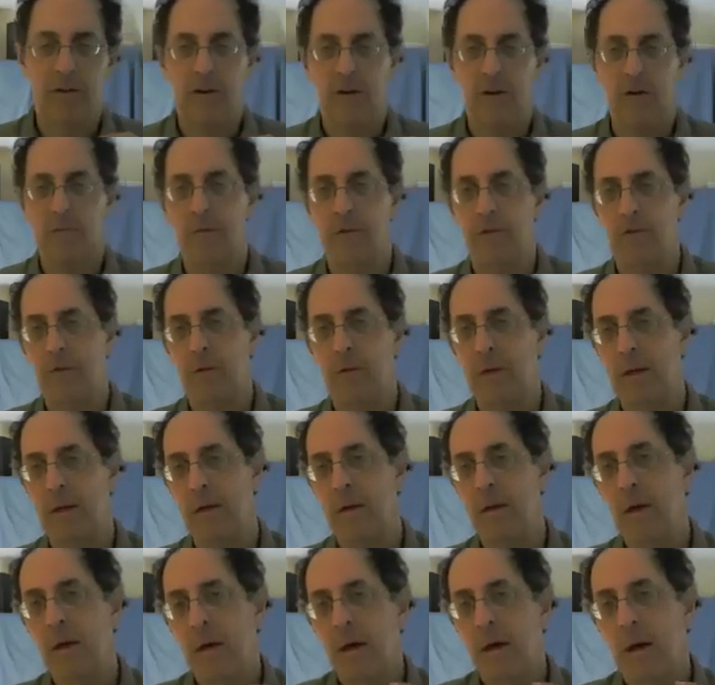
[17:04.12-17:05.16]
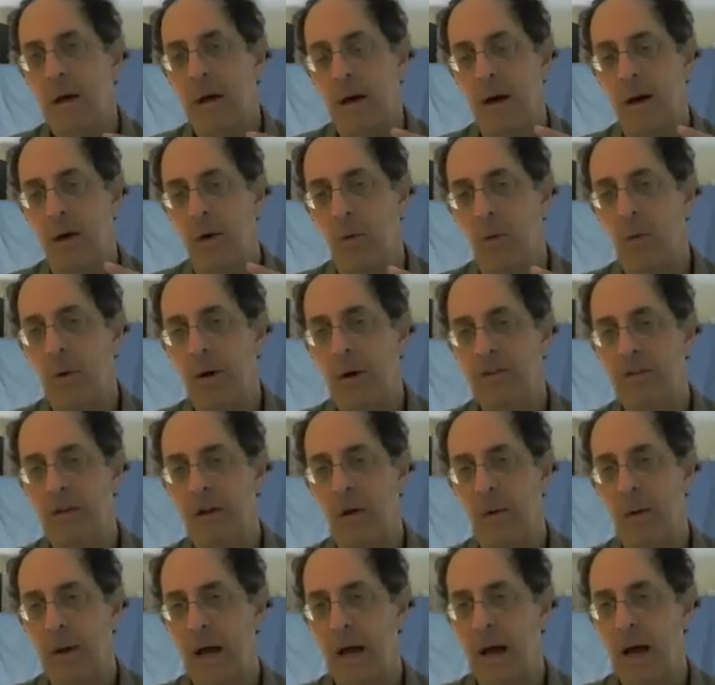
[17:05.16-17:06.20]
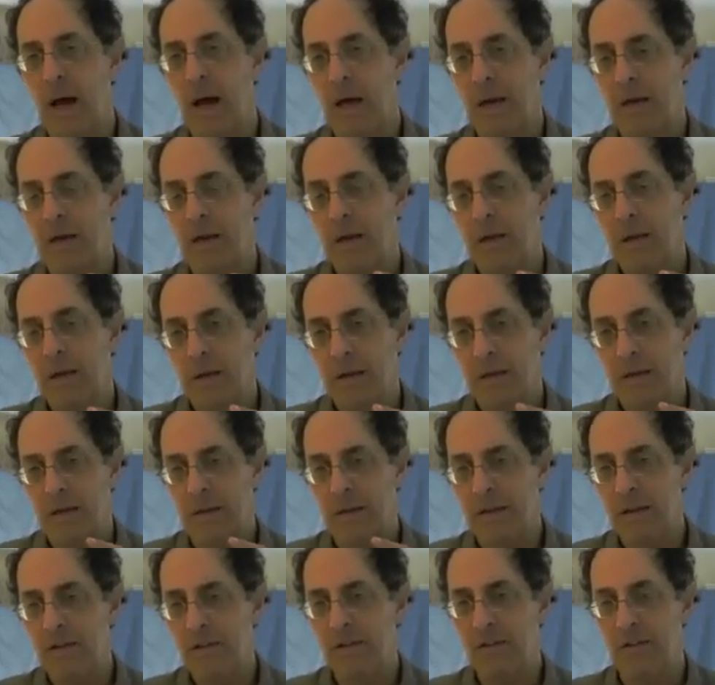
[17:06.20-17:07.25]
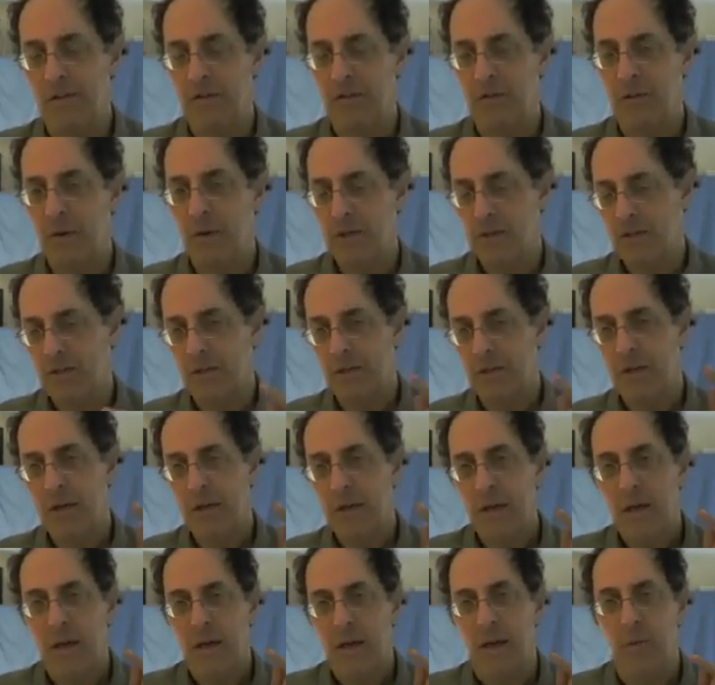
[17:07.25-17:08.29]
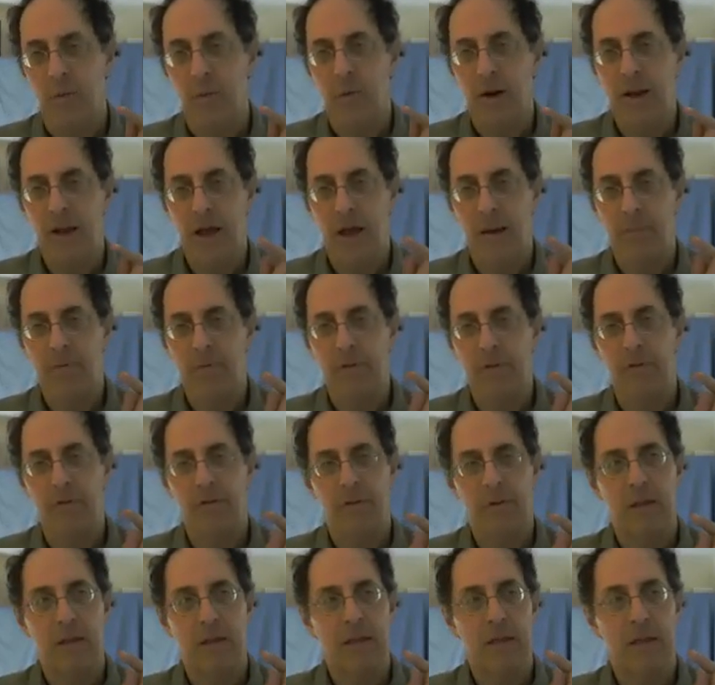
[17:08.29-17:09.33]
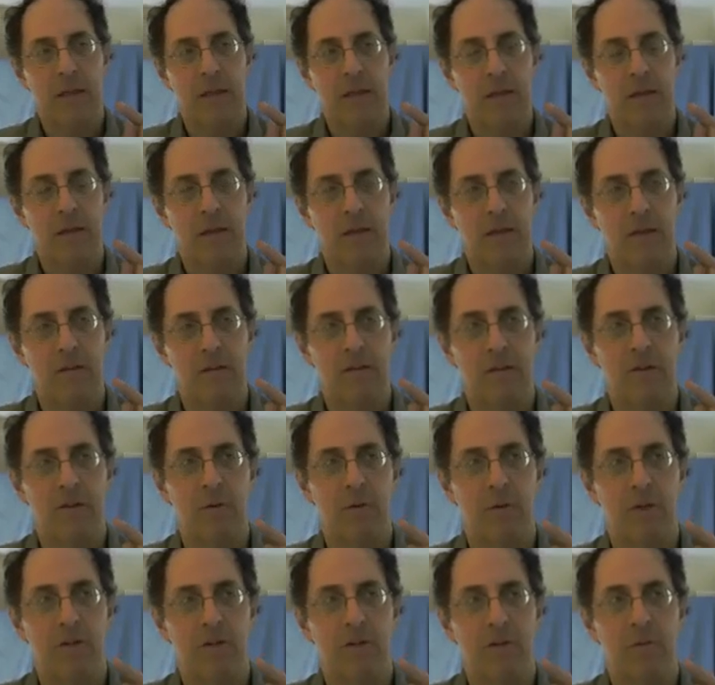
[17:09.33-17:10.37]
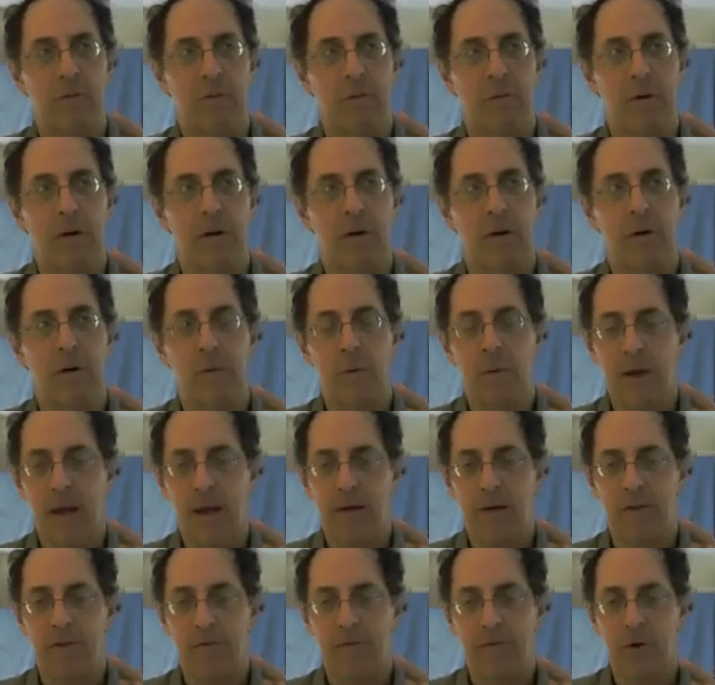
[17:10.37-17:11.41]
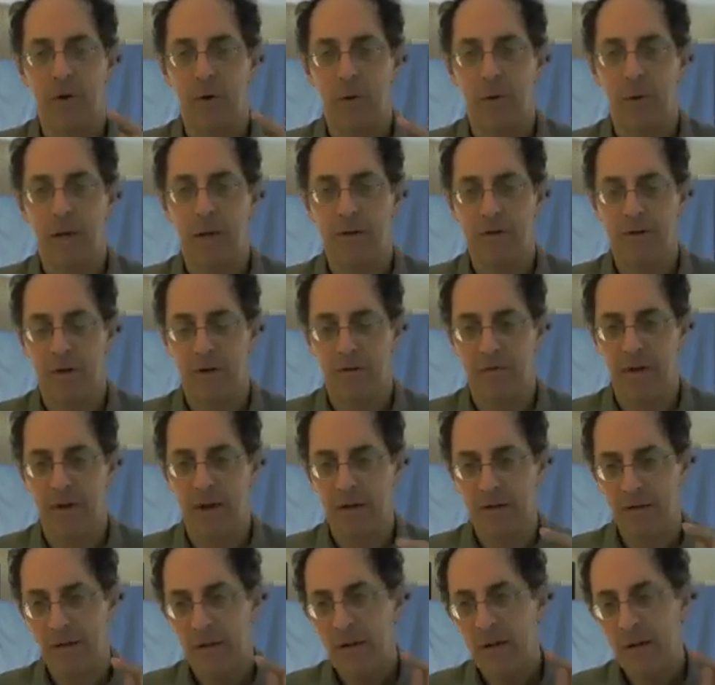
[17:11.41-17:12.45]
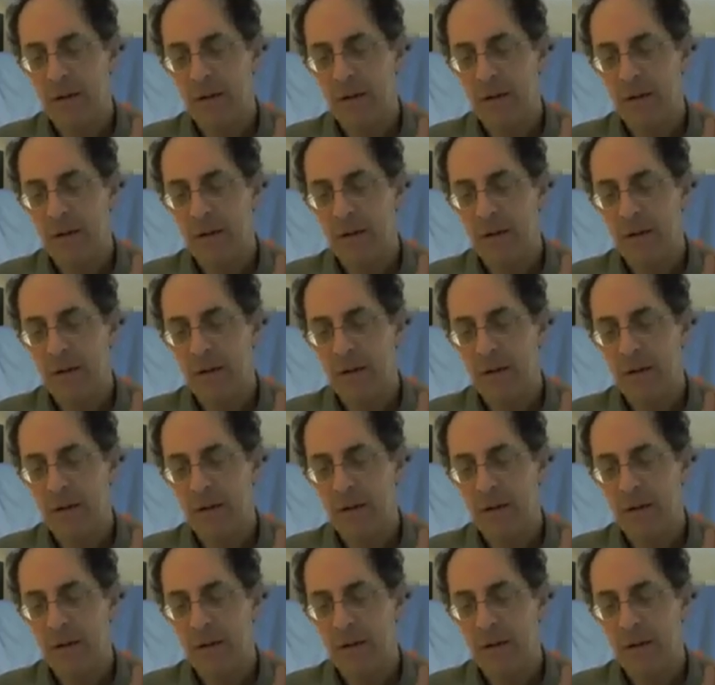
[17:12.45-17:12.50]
here between what's going on in this situation and what happens in the situation where we have the photoelectric effect.